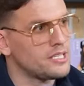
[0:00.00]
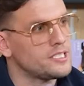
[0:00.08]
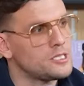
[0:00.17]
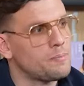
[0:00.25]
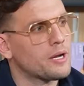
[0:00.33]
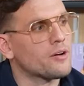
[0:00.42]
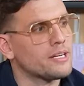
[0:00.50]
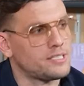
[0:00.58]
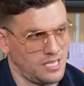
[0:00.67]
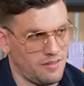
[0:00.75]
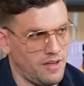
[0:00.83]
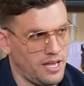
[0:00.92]
The
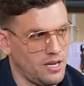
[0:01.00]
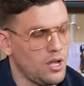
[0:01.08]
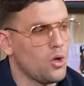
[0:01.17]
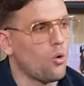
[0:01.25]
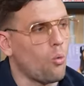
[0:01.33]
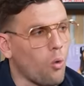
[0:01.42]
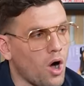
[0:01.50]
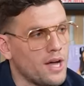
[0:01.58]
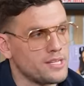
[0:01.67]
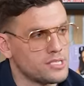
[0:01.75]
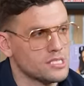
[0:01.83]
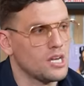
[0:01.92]
experience of it
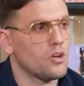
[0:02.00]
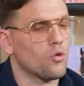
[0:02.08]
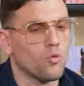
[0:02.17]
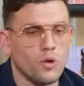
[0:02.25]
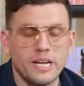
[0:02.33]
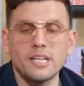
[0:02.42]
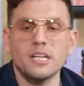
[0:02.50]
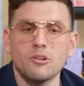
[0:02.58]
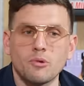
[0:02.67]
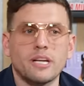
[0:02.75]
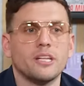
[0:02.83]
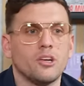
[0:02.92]
was
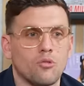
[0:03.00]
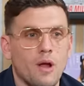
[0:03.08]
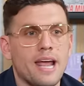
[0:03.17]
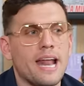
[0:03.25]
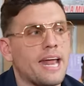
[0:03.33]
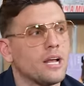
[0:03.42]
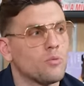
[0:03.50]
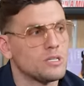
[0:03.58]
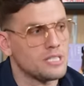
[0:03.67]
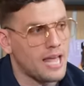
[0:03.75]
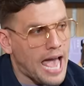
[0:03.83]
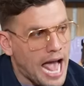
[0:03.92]
really, really great, and it
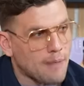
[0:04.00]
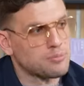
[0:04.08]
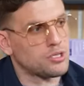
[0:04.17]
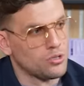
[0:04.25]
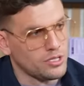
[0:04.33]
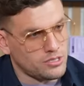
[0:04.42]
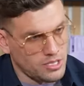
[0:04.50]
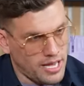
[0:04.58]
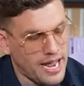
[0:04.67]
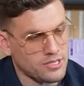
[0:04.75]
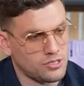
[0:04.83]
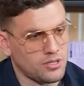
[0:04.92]
was absolutely
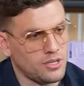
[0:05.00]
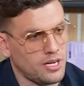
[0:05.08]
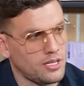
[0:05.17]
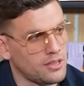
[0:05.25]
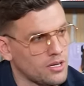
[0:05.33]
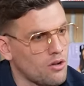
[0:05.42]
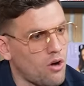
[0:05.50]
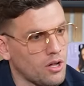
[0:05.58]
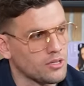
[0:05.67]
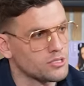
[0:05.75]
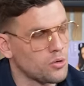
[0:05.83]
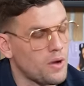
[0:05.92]
to answer the the
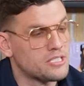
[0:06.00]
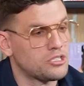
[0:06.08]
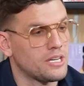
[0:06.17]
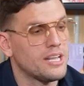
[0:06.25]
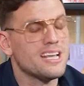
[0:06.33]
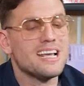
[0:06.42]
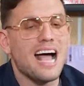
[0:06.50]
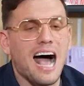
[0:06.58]
caller's question